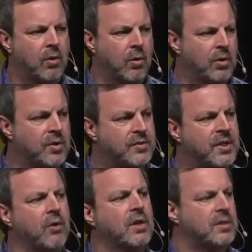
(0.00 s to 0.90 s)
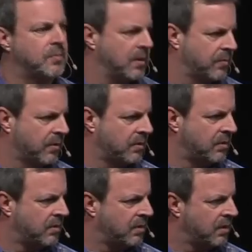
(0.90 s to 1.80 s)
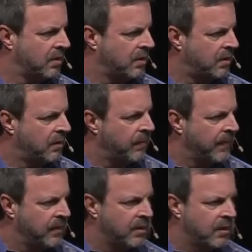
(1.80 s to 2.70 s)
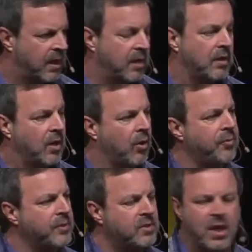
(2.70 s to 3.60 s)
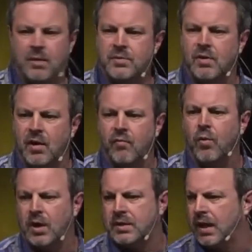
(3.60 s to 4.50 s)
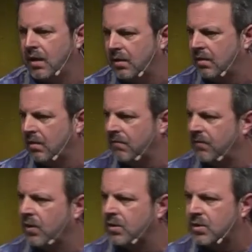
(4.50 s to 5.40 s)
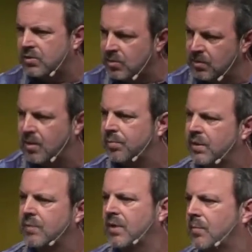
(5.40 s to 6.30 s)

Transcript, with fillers: or selling it to people. And all three times I've walked out feeling completely